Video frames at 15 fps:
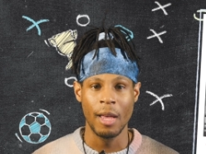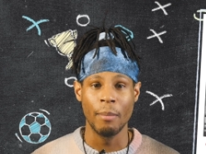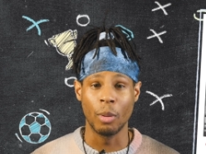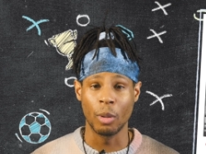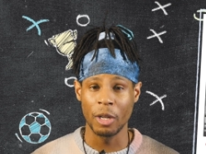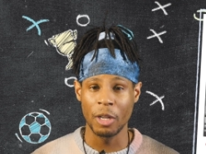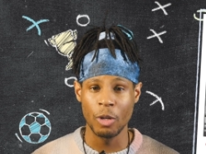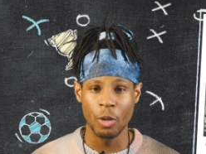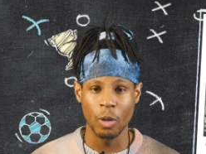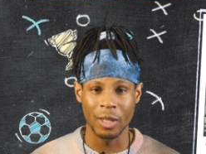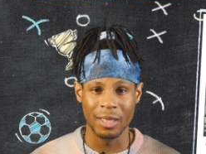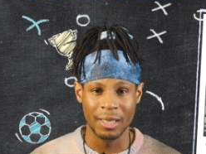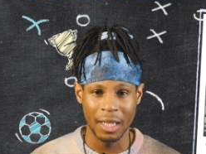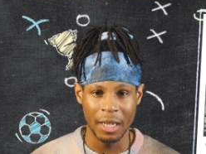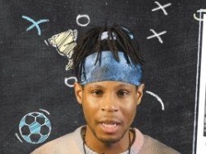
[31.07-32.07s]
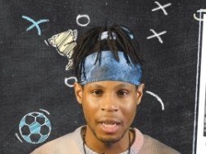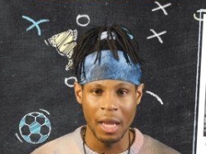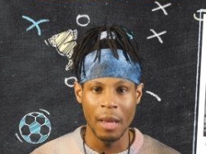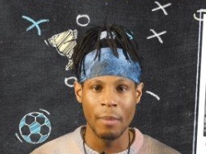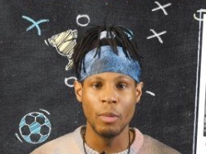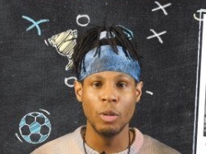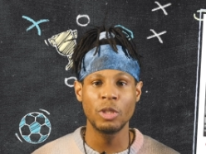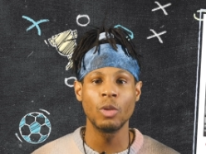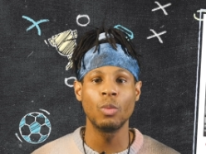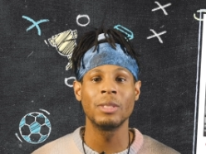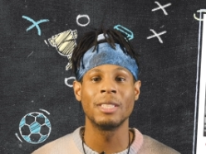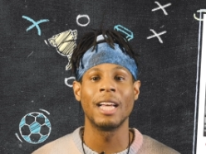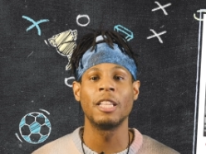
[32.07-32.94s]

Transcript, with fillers: Born in New York City, Musah was